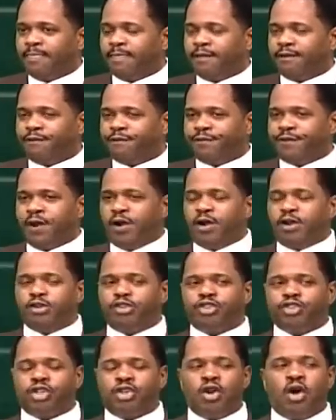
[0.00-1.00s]
that
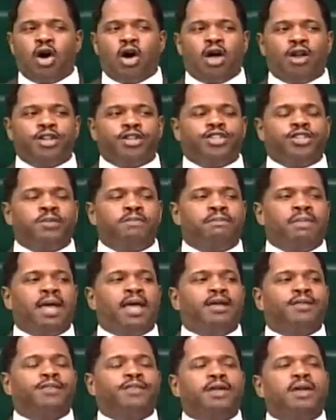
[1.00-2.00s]
first, in order to
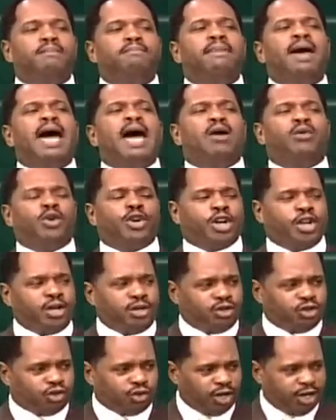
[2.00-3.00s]
make the
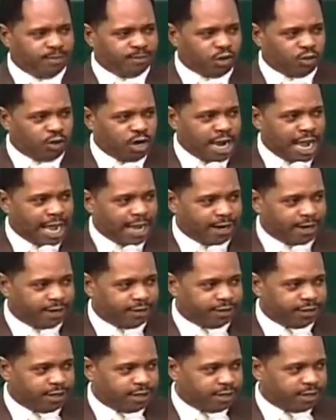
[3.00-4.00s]
American dream a
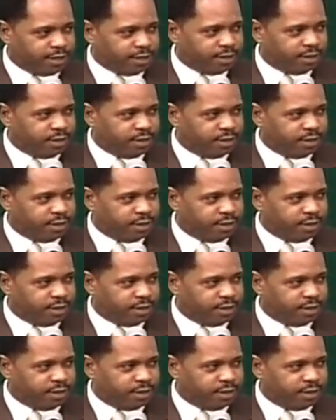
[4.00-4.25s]
reality,